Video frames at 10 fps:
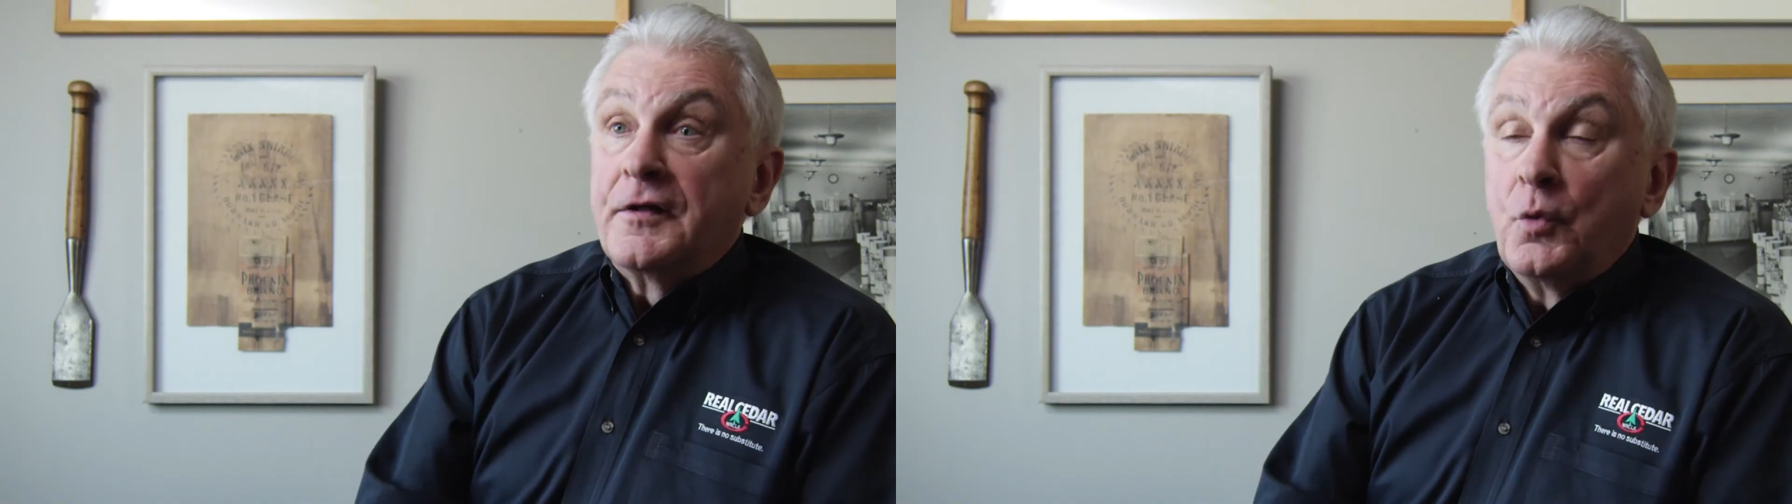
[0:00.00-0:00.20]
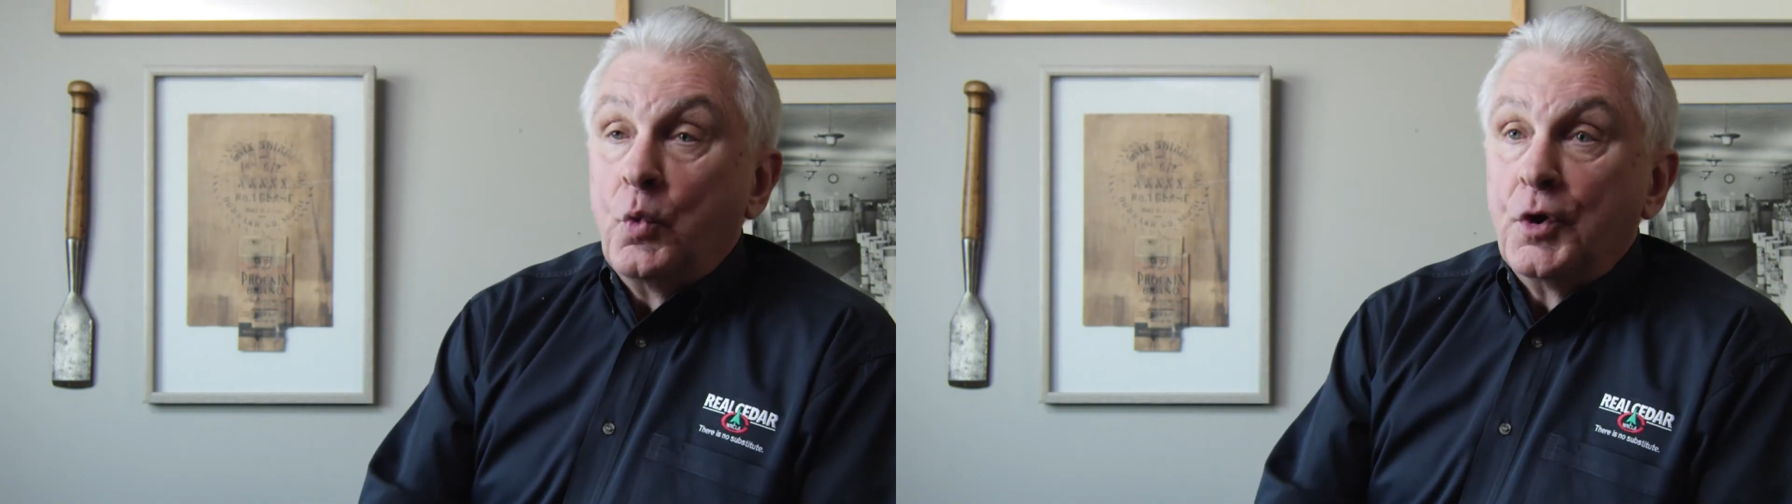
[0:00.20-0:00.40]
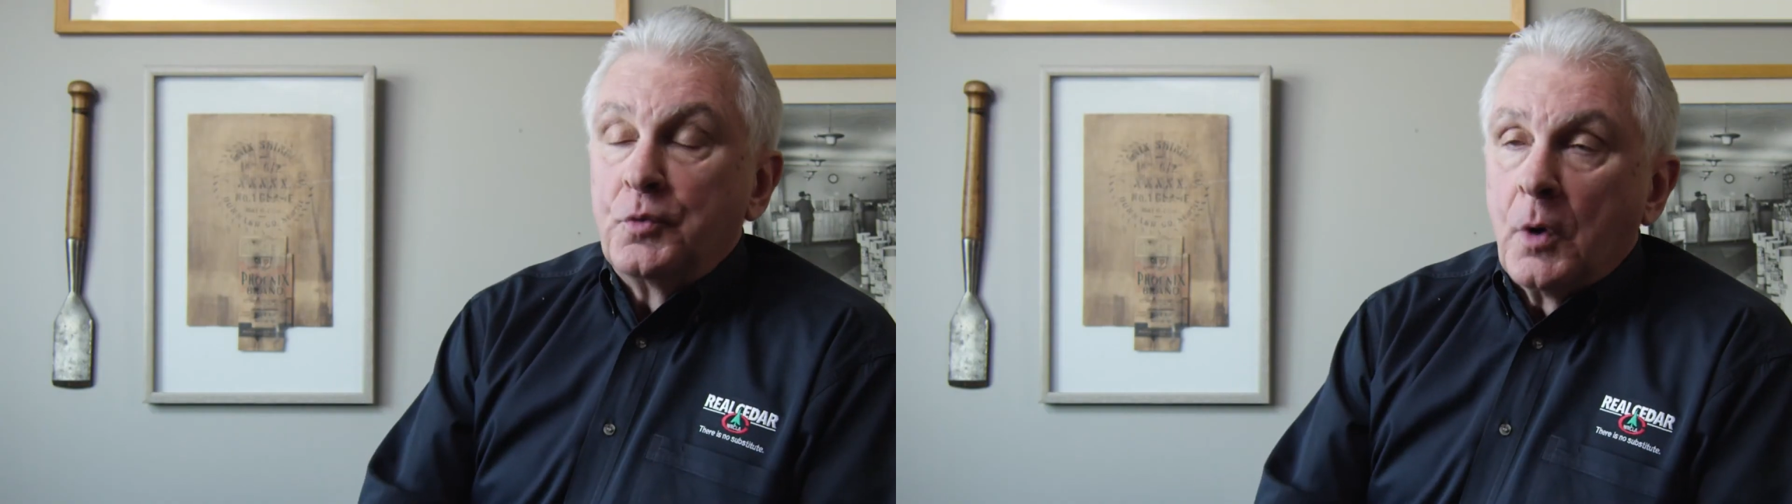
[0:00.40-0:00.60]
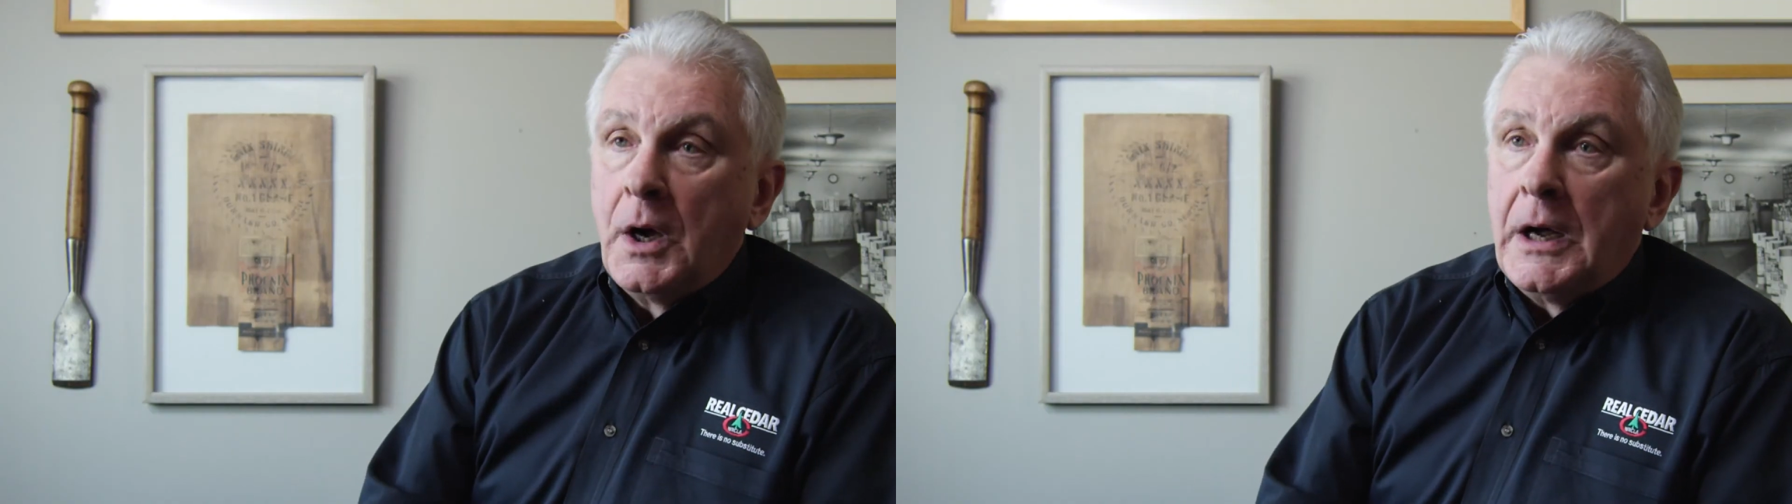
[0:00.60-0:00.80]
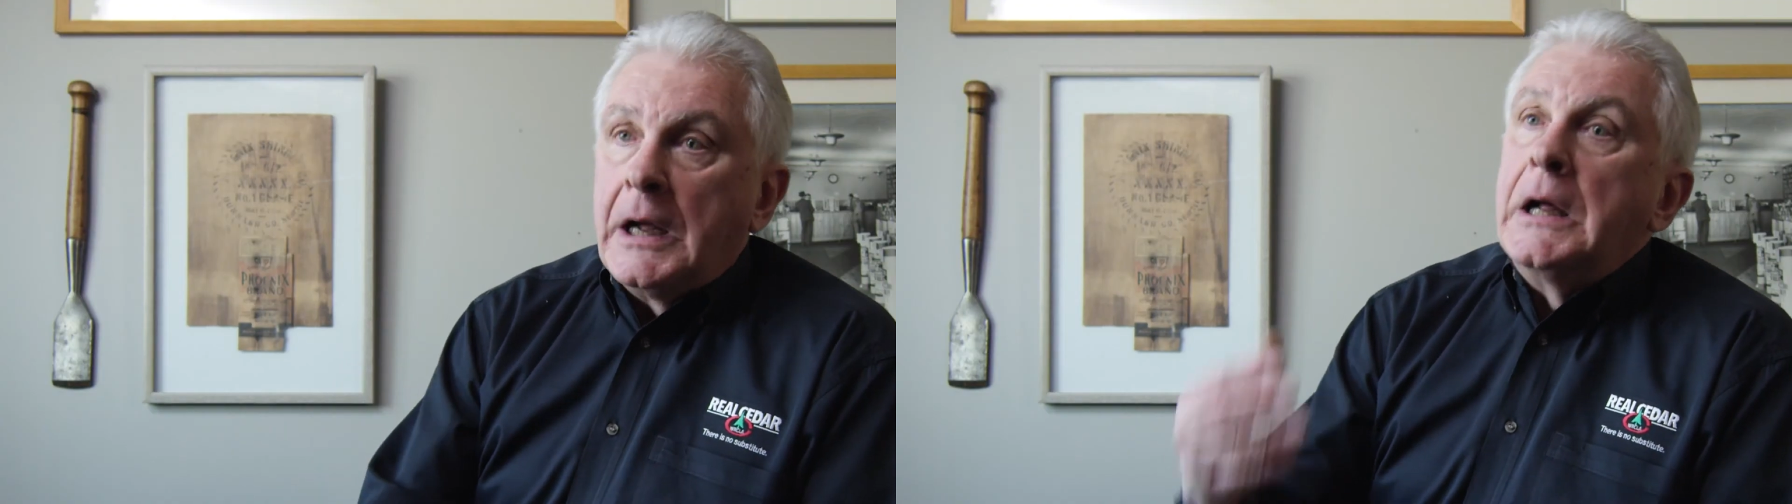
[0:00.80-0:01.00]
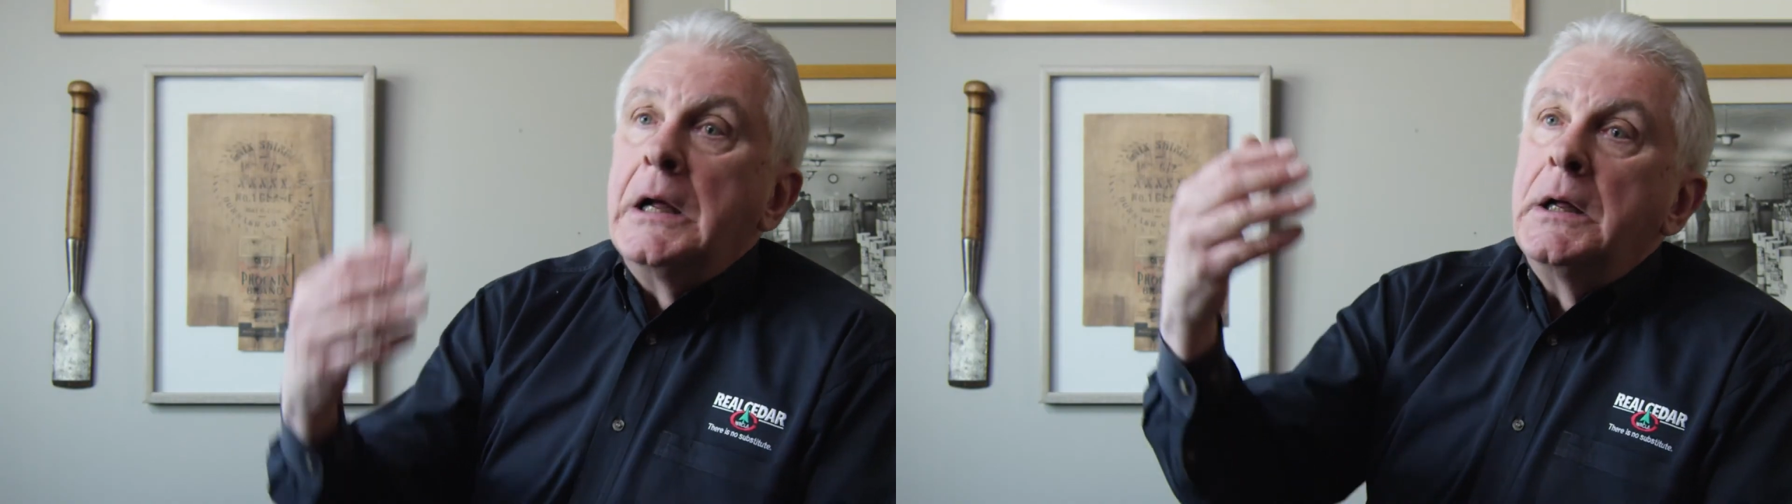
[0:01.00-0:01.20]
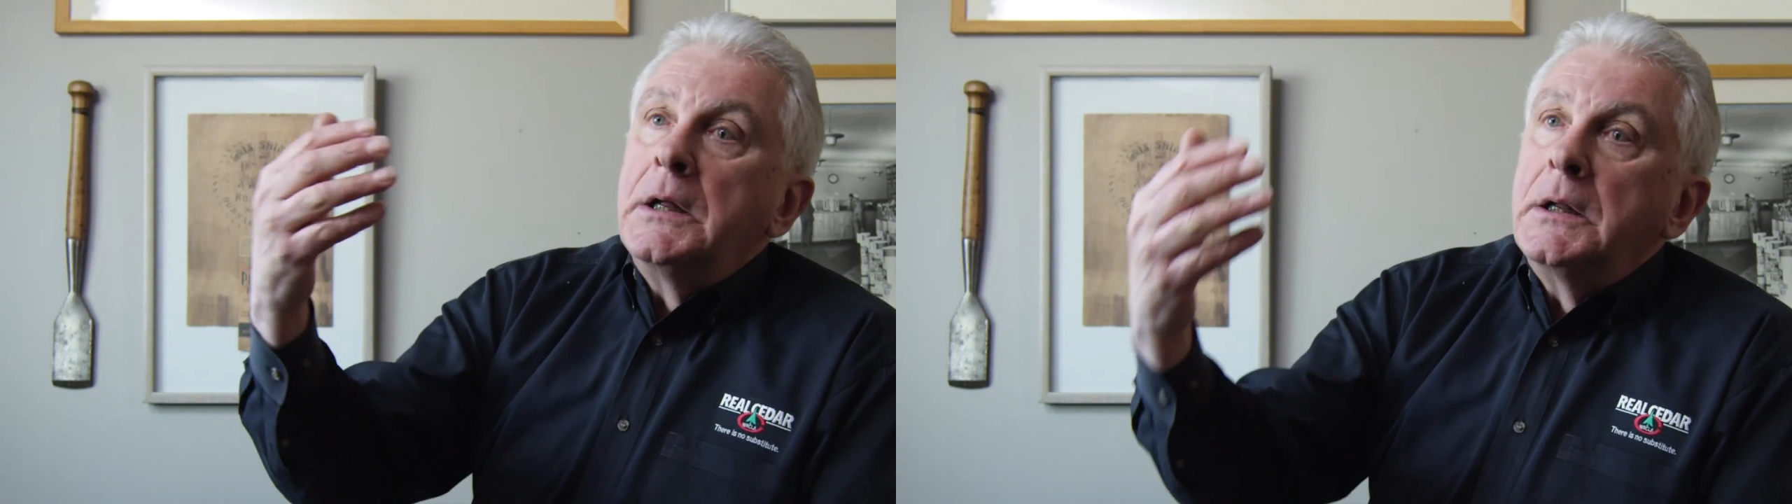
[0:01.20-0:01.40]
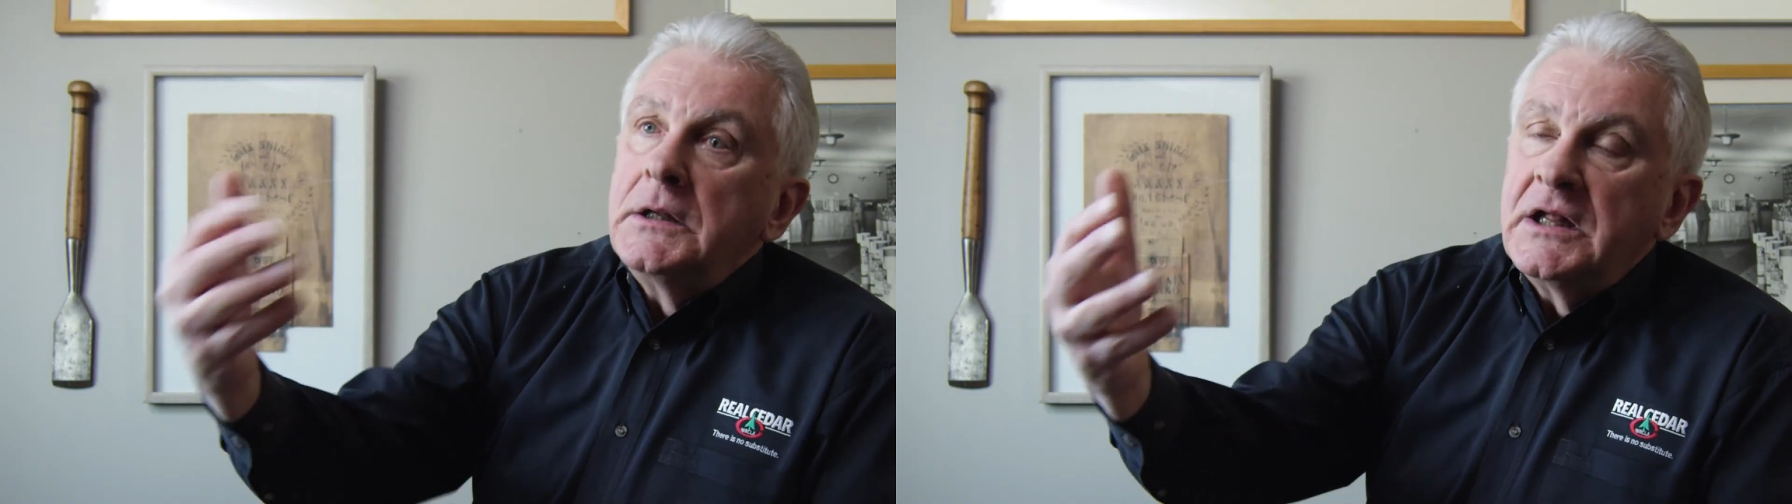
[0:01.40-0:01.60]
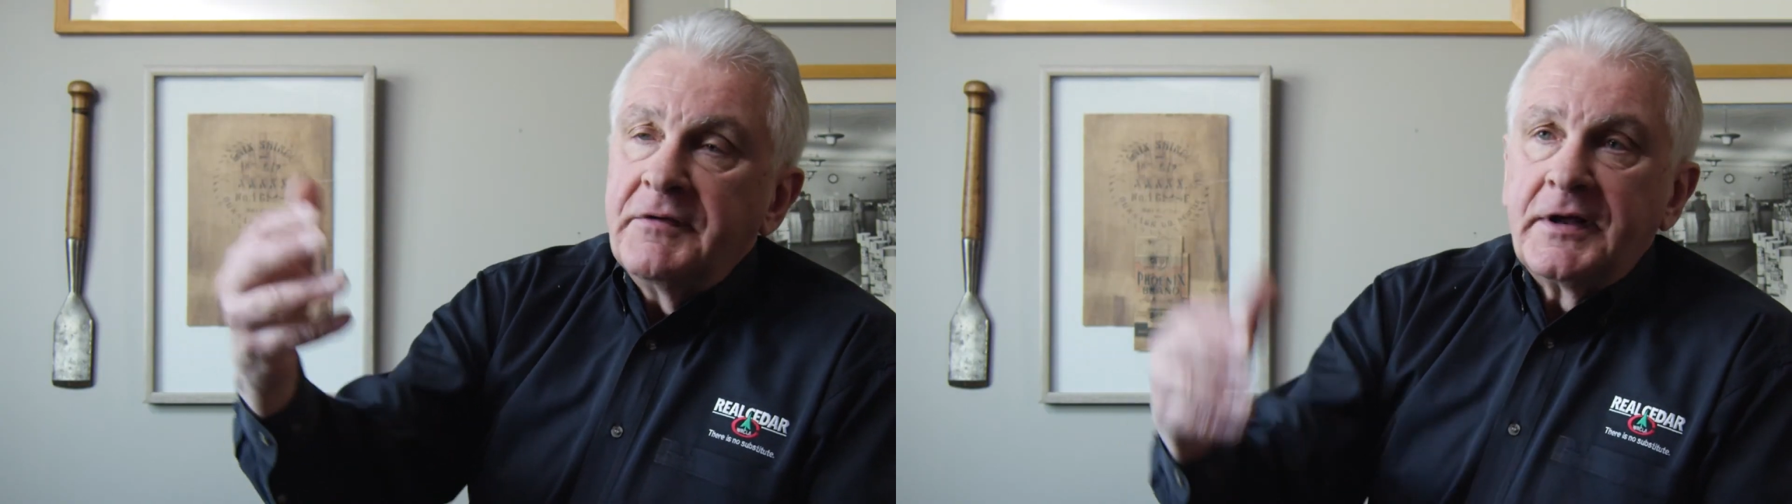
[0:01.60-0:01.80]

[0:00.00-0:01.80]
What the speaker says: the wood raw, leaving